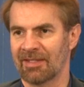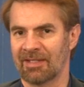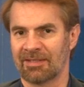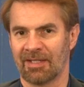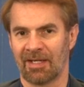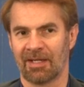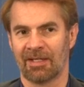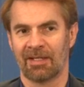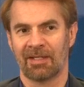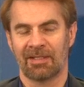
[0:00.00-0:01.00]
that uh,
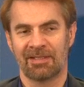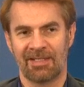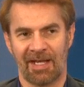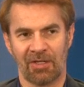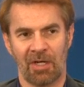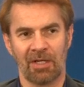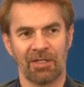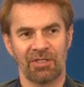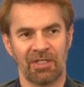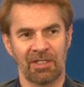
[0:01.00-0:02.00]

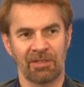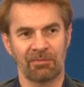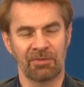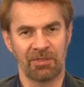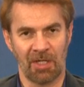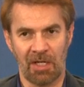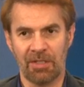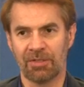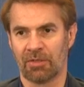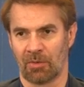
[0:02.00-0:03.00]
technology
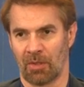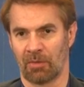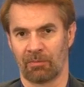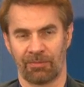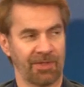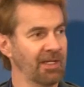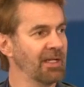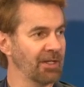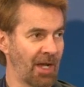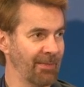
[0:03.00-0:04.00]
does grow the
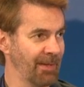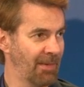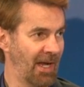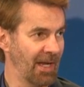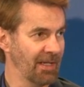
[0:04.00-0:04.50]
economic pie.